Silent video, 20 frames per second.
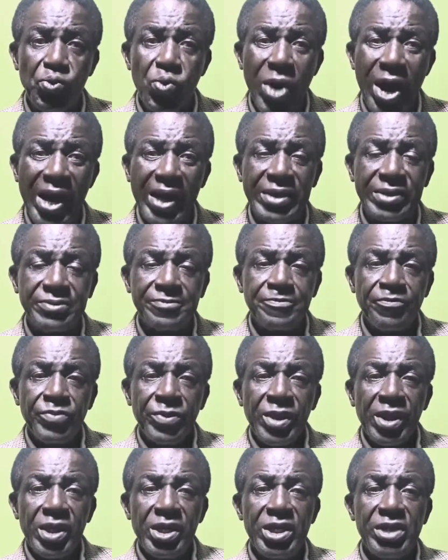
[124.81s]
One,
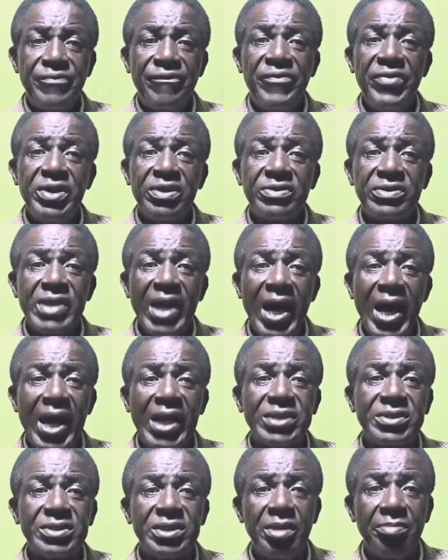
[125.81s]
it
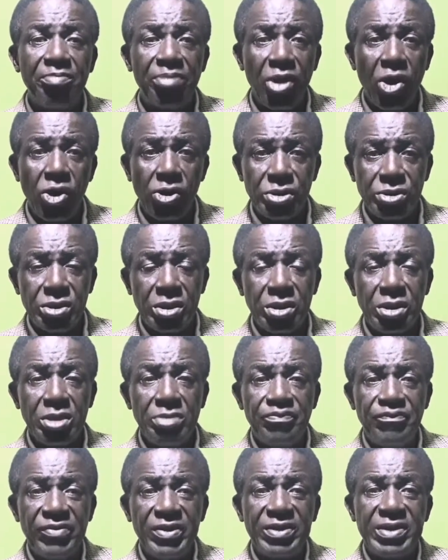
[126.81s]
filters the blood.
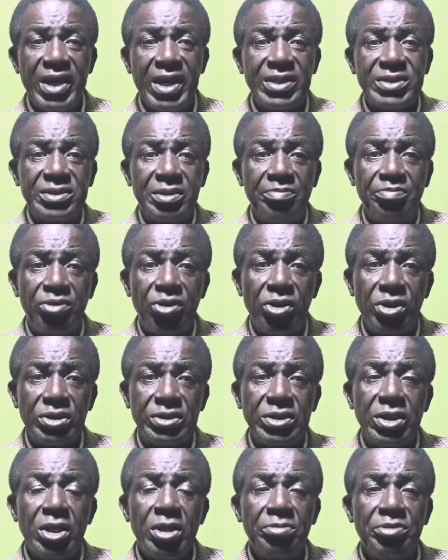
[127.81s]
It filters the blood
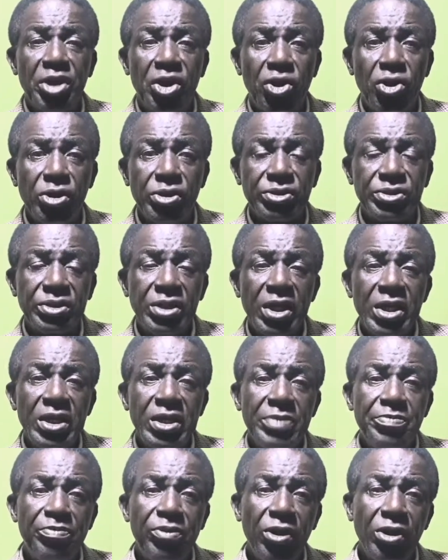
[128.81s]
because
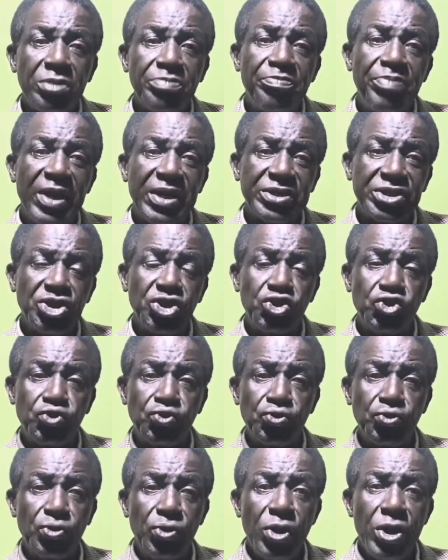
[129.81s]
blood passes
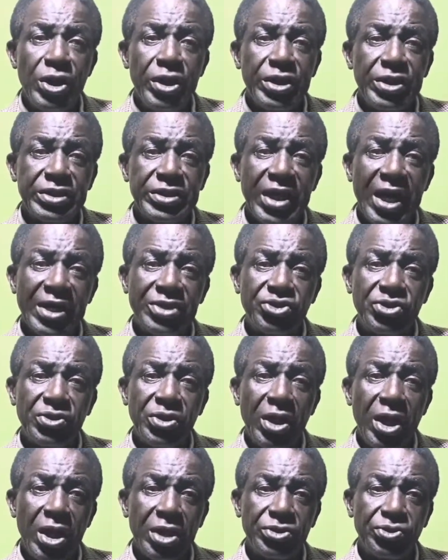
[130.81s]
through. It has
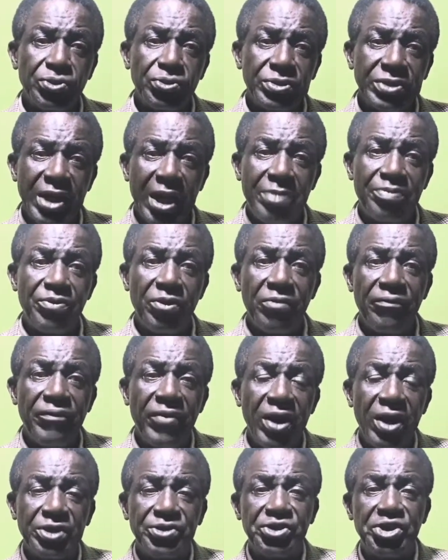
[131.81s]
two types of
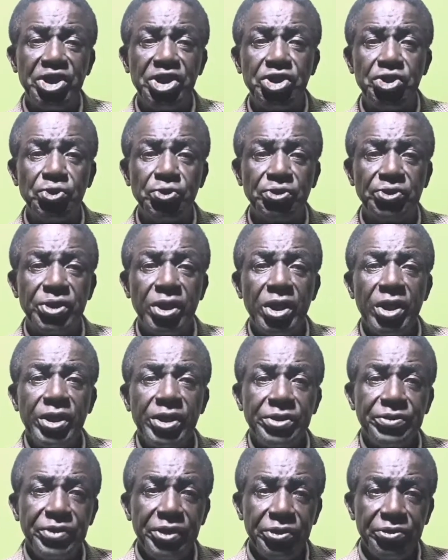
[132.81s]
tissues,
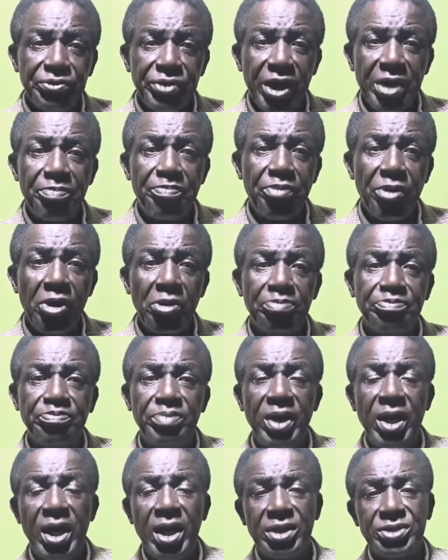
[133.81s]
the red pulp
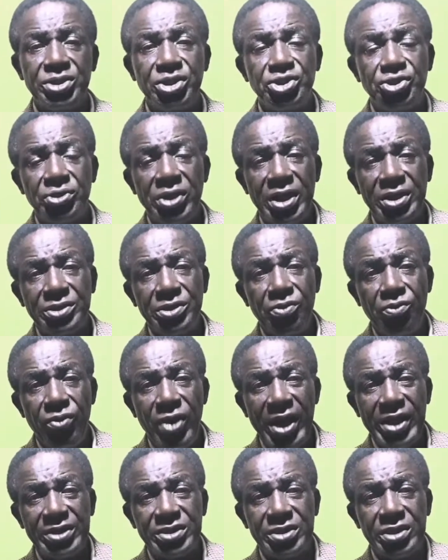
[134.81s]
tissue and the
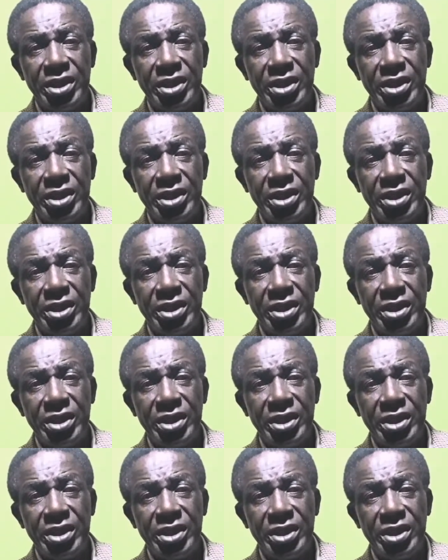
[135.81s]
white.